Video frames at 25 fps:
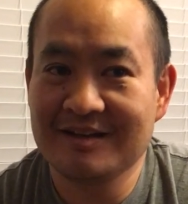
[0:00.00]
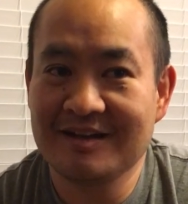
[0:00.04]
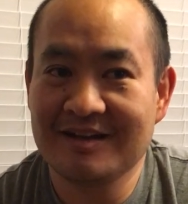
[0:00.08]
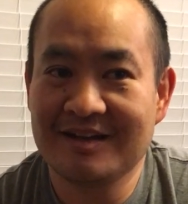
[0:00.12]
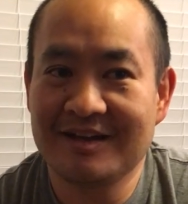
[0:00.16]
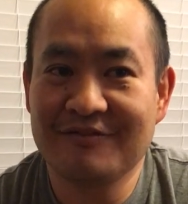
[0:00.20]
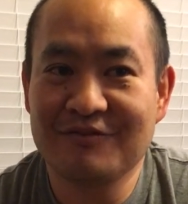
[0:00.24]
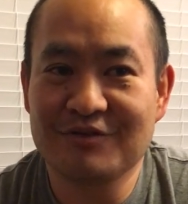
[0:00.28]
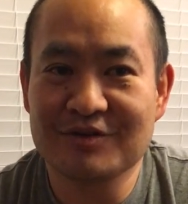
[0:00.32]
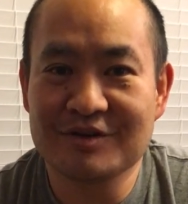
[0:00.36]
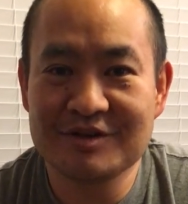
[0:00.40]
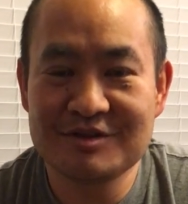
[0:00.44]

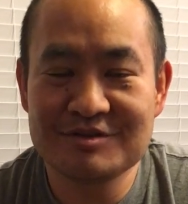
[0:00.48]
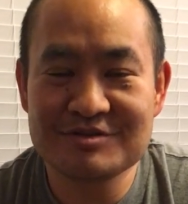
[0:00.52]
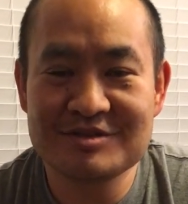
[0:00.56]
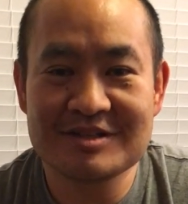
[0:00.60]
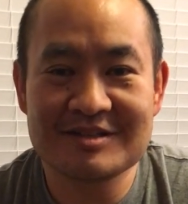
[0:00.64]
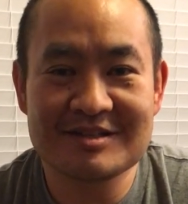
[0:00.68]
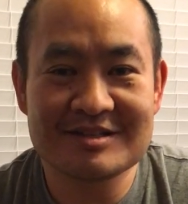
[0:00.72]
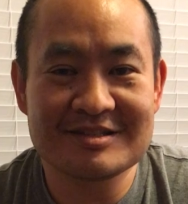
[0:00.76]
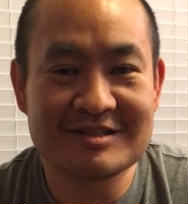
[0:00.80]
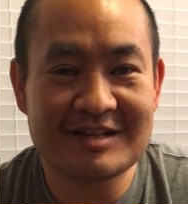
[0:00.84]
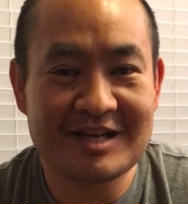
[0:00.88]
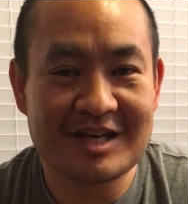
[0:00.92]
if we're using
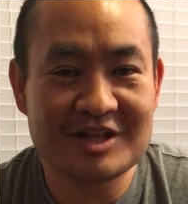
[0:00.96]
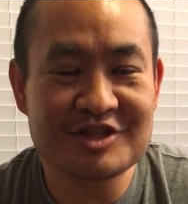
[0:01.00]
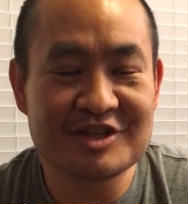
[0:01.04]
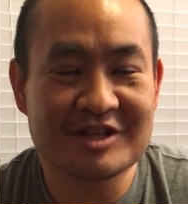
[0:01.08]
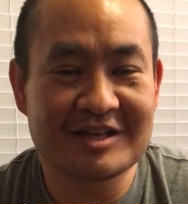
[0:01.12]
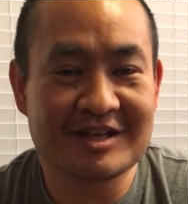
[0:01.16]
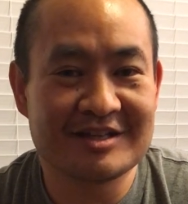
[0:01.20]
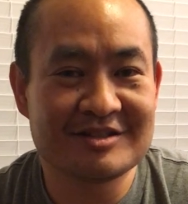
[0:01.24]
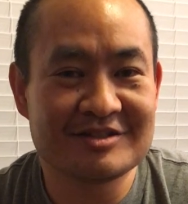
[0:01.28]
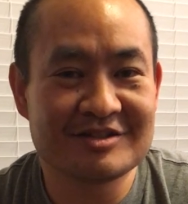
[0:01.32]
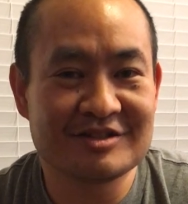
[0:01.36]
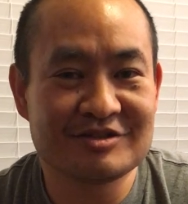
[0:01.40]
this logic
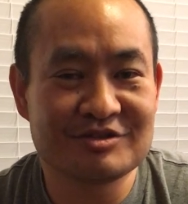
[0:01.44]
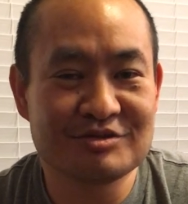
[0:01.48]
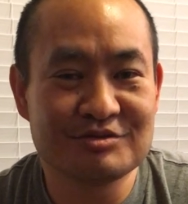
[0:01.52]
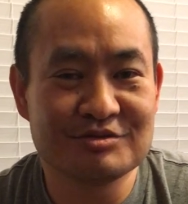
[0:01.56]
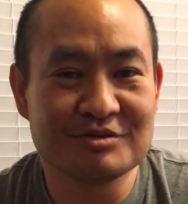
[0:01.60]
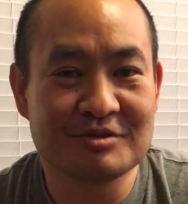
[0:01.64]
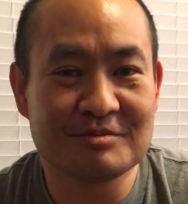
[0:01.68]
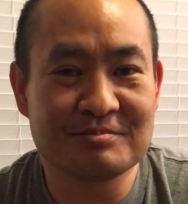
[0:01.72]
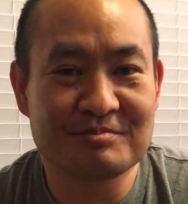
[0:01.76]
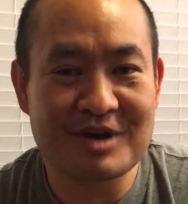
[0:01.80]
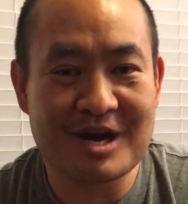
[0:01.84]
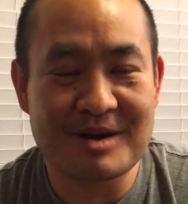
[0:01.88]
engine
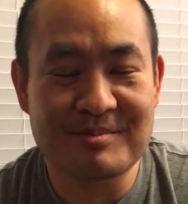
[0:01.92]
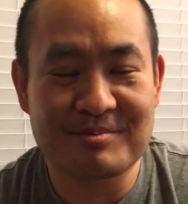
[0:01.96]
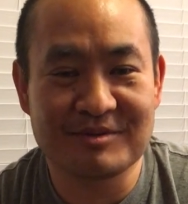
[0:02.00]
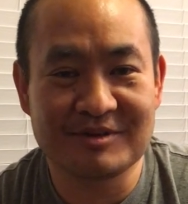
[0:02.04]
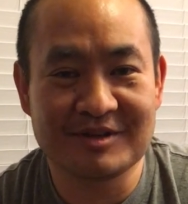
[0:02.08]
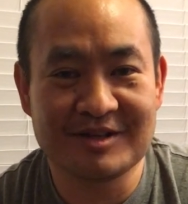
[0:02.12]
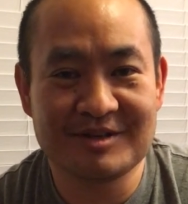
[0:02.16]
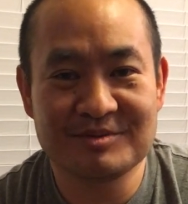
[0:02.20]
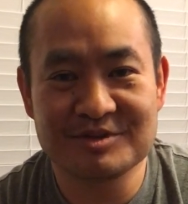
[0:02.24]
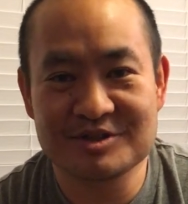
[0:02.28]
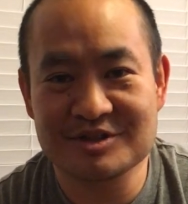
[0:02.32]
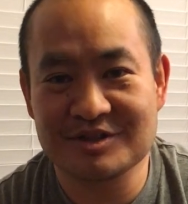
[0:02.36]
tool
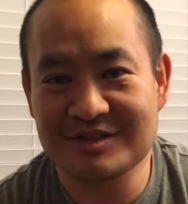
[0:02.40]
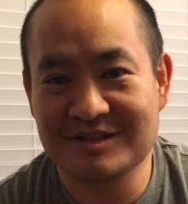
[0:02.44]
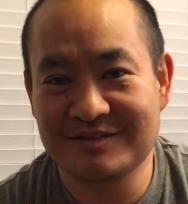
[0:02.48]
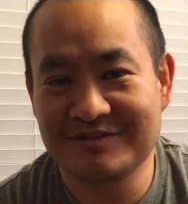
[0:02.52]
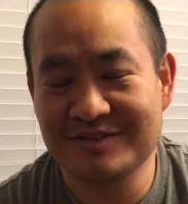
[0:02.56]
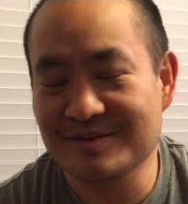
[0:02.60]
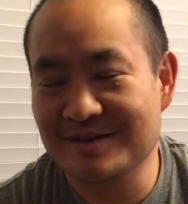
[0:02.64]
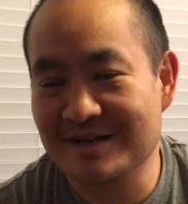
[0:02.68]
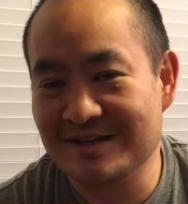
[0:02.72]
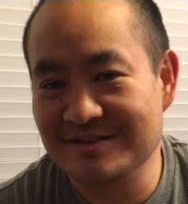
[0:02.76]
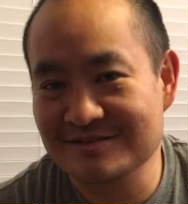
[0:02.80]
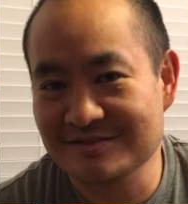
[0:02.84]
properly, which I'll give
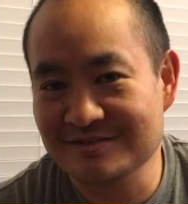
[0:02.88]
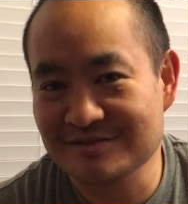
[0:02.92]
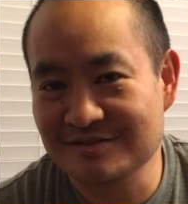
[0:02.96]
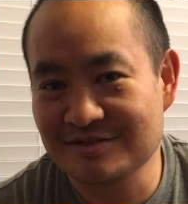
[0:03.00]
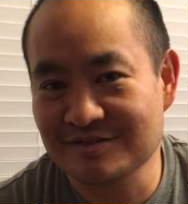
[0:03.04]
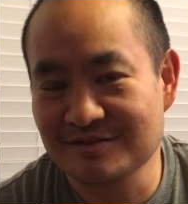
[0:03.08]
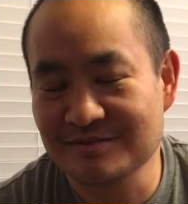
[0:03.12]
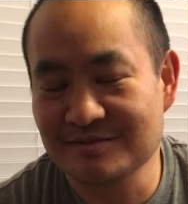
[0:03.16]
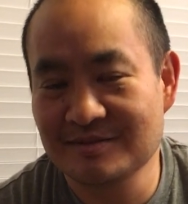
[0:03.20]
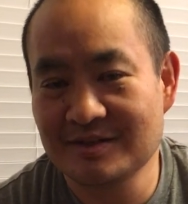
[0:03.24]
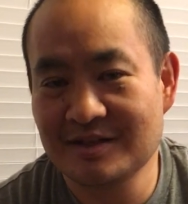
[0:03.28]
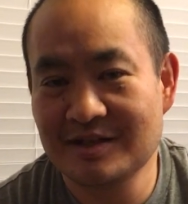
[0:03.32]
you access
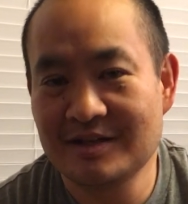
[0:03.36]
to,